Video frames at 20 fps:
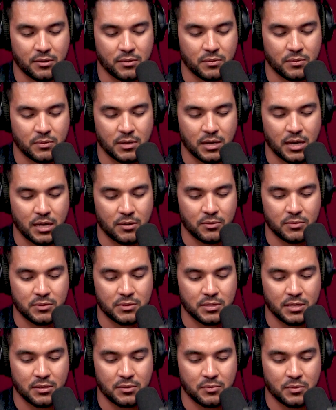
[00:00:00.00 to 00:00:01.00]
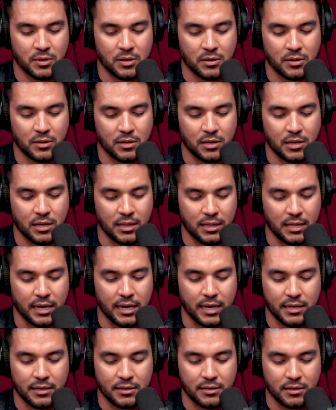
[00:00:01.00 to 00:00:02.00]
I don't, I don't think we're
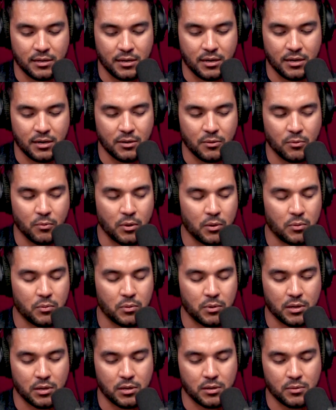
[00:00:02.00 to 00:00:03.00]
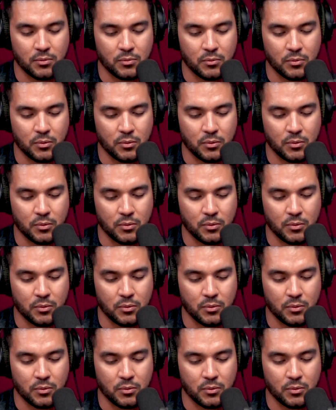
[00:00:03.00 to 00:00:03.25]
aligned on what we're,